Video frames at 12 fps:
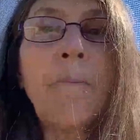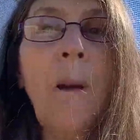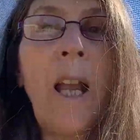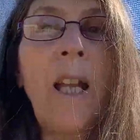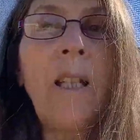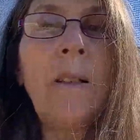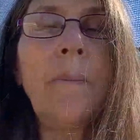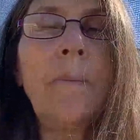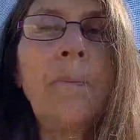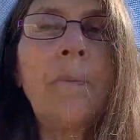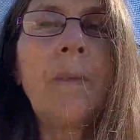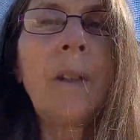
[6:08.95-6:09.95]
made,
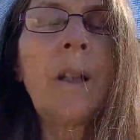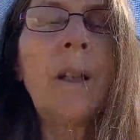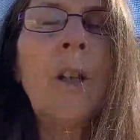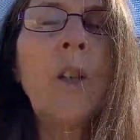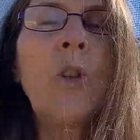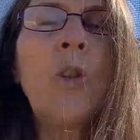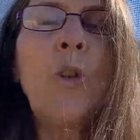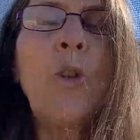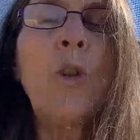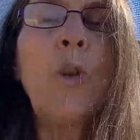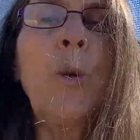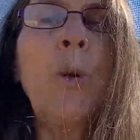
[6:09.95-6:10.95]

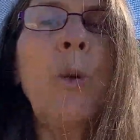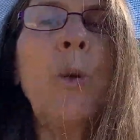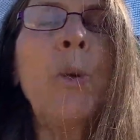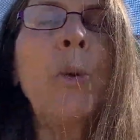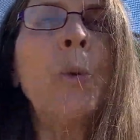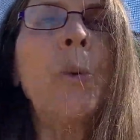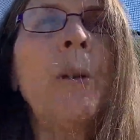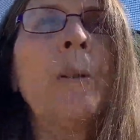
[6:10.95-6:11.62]
to